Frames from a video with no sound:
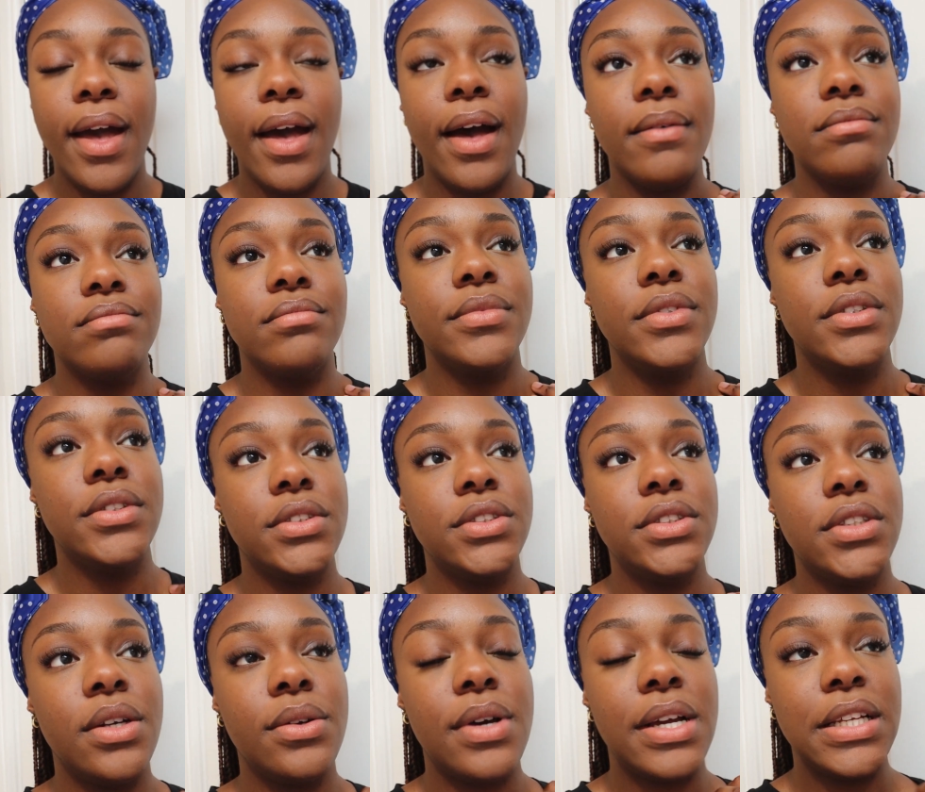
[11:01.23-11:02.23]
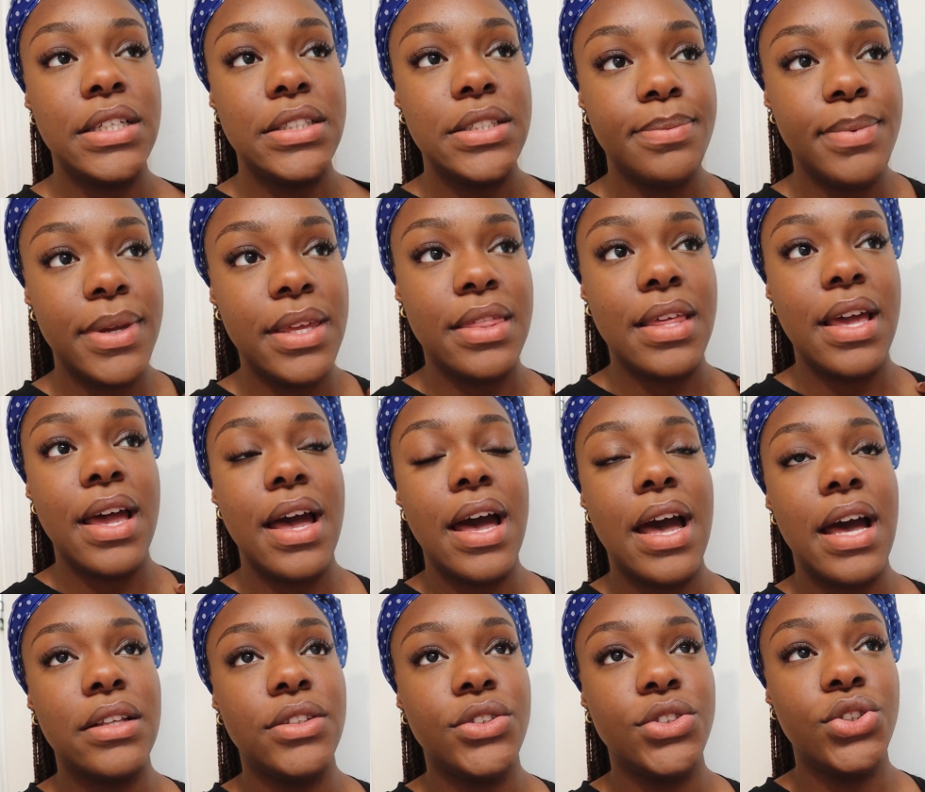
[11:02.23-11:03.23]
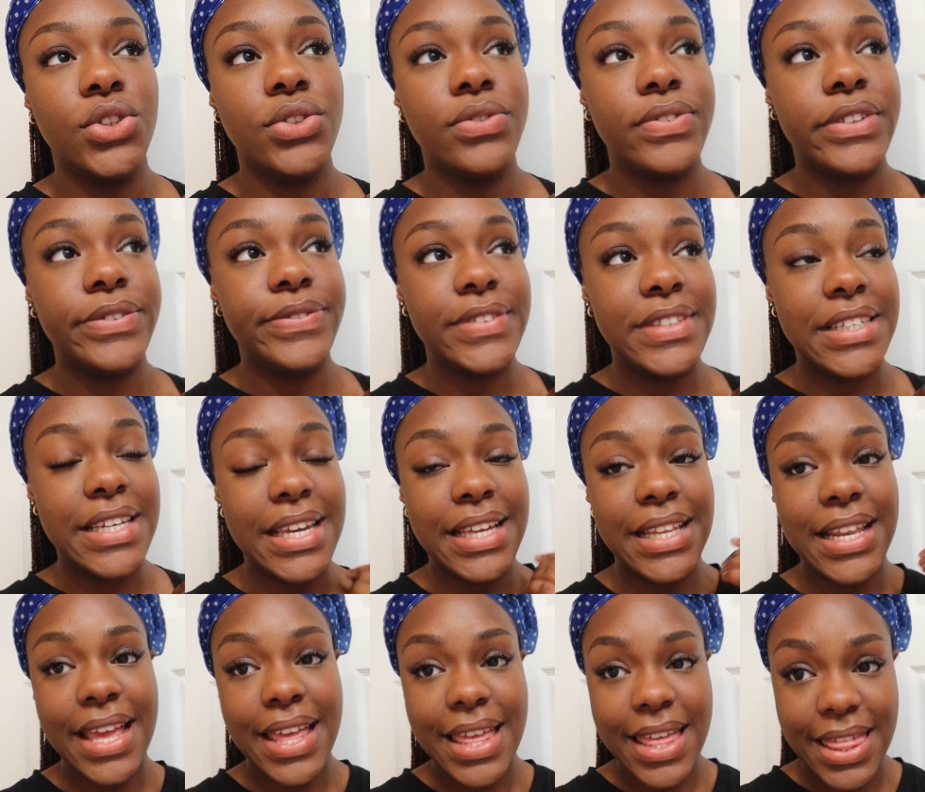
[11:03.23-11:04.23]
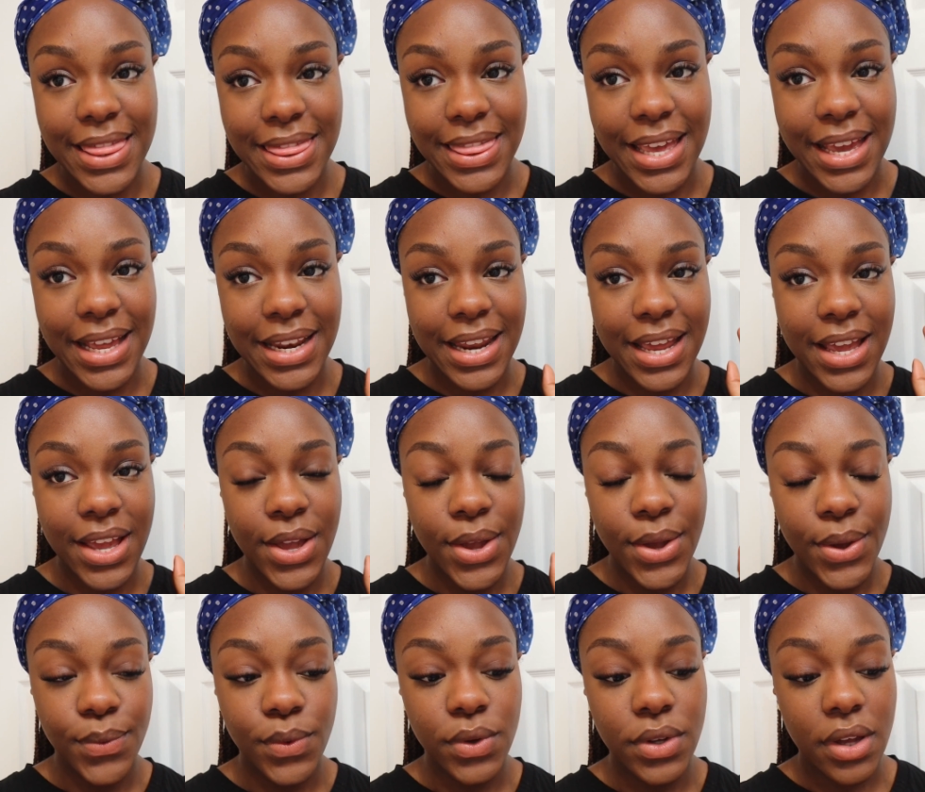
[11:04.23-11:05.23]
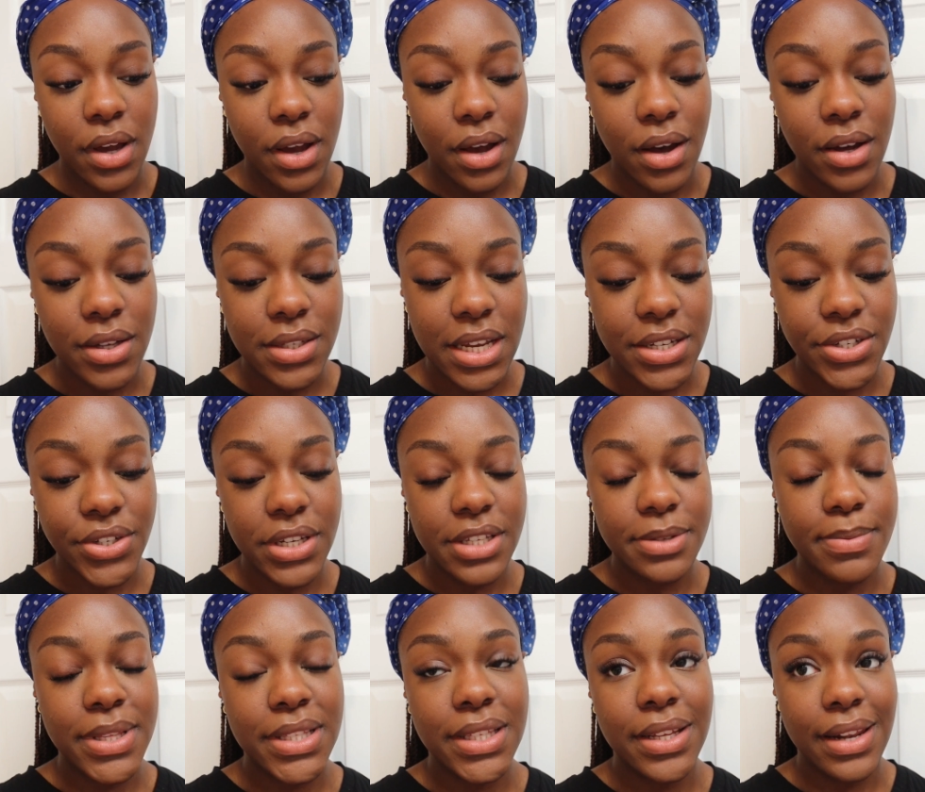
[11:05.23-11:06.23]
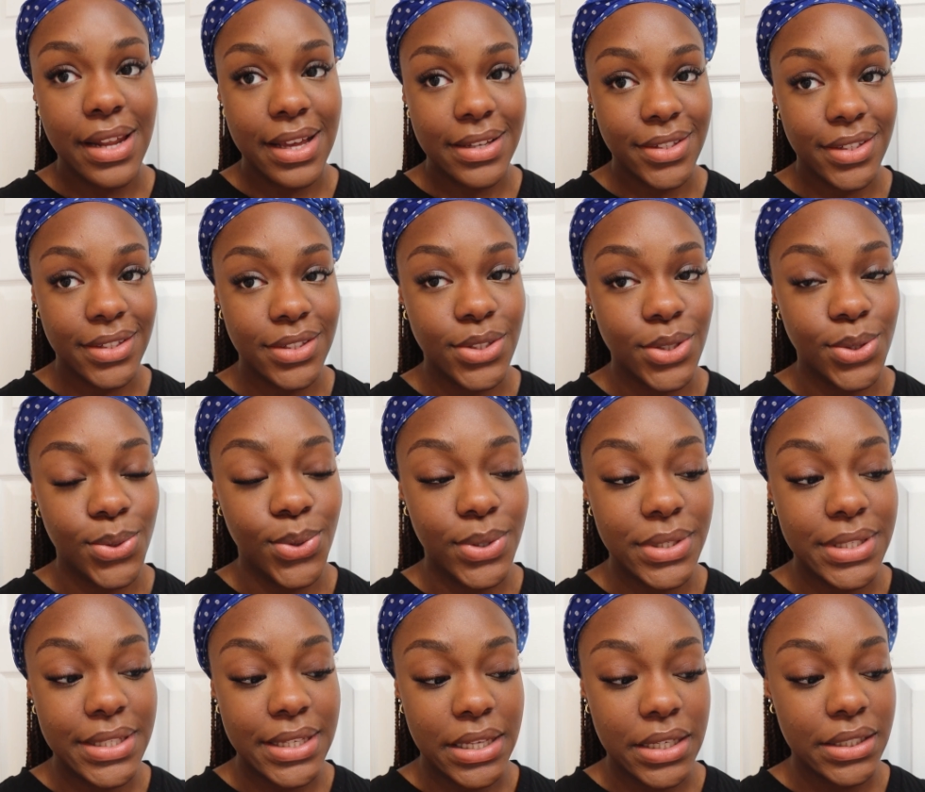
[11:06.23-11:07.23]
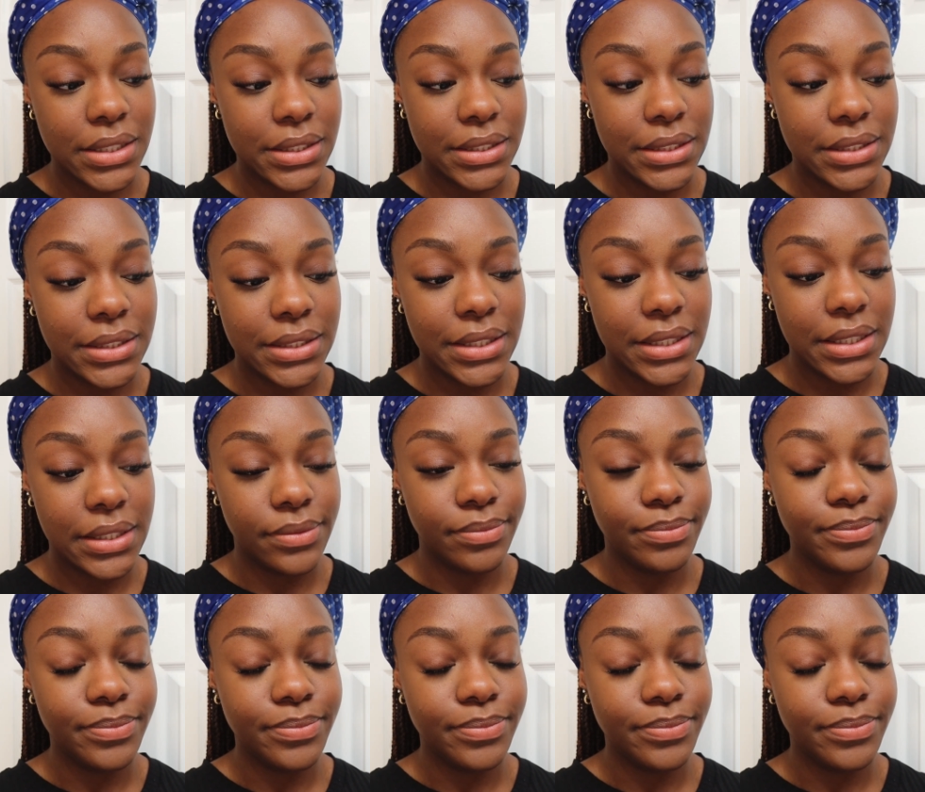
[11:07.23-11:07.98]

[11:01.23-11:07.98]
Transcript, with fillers: Um, so I need to be there at two fifteen and then our session is meant to last until six.